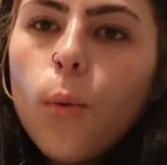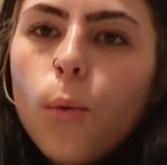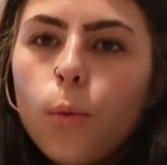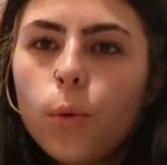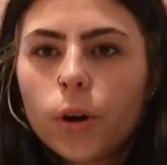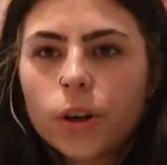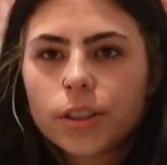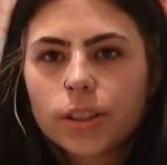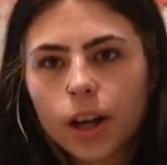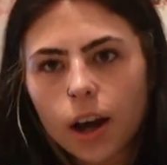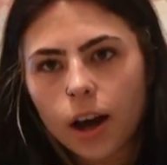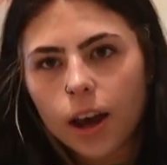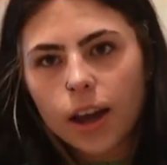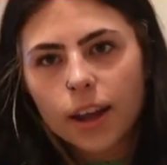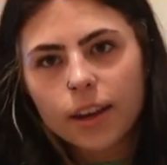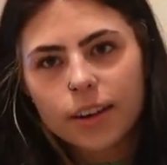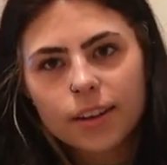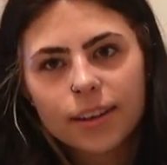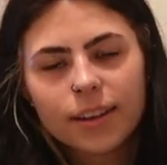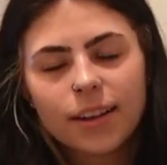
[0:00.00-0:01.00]
we're
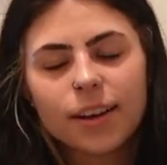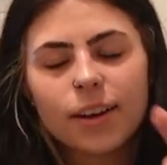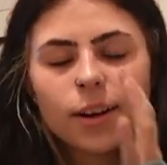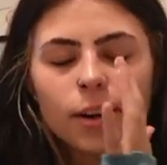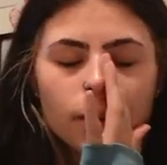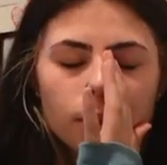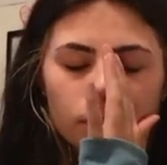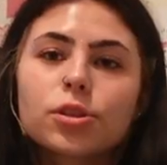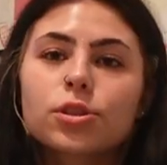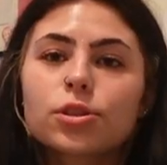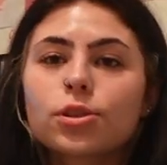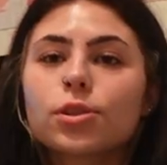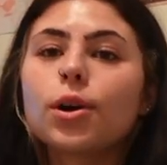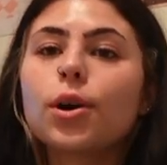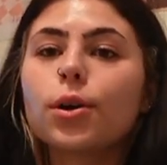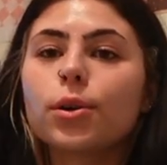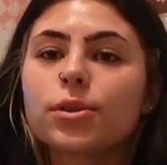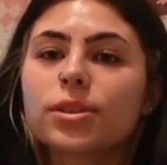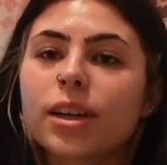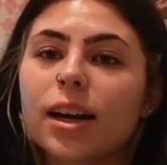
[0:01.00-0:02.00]
done. I'm
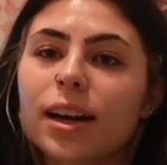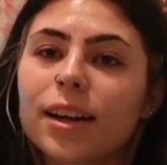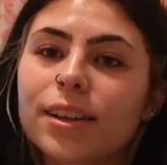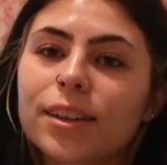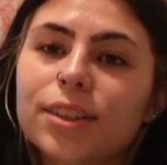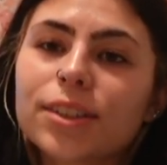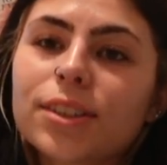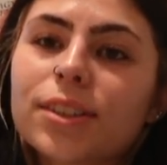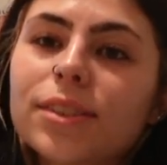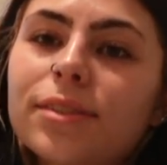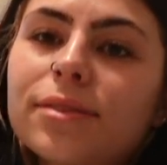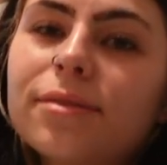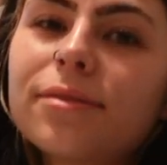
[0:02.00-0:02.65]
so tired.